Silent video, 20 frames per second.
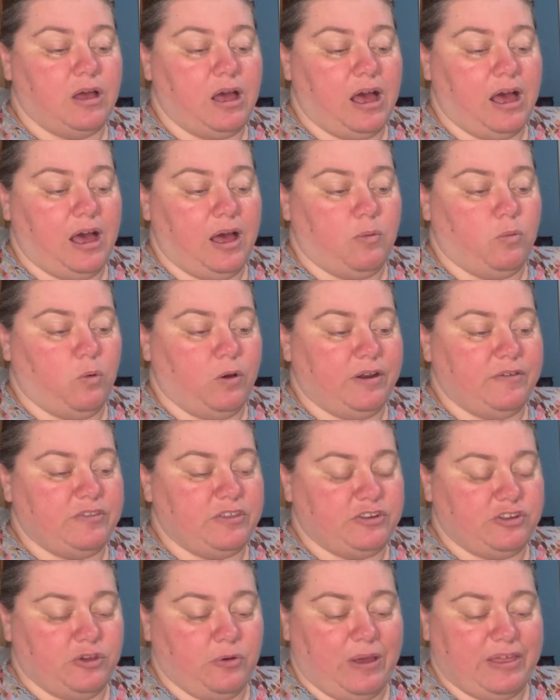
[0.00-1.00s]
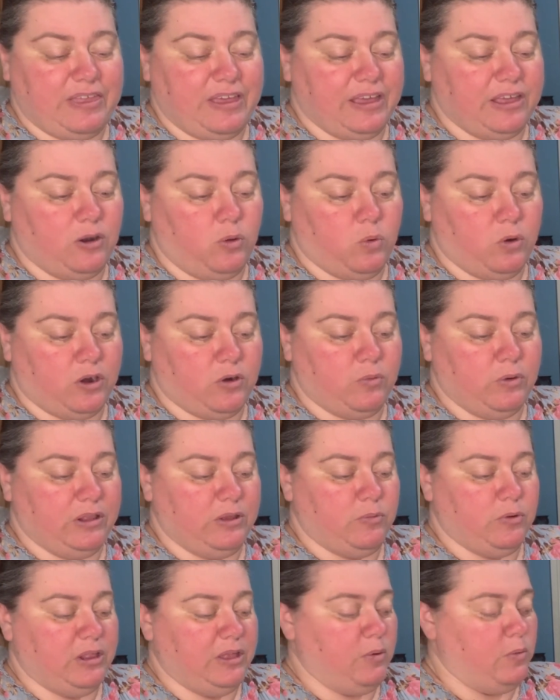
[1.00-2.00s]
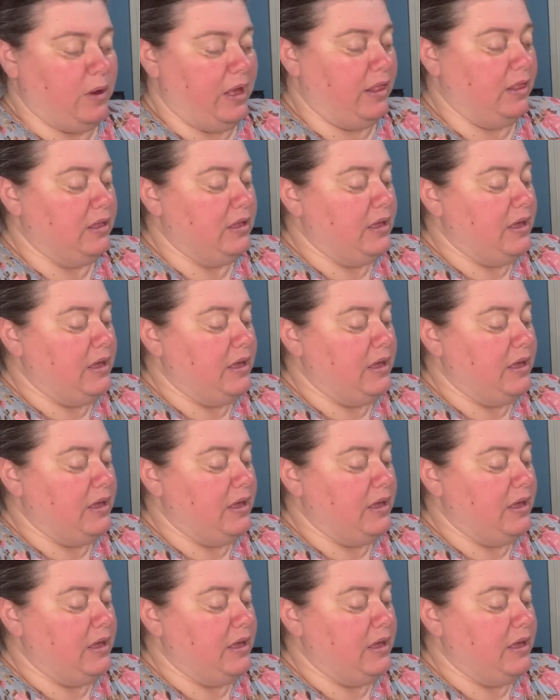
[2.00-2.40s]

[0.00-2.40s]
One of the two. I think it'll work really, really well.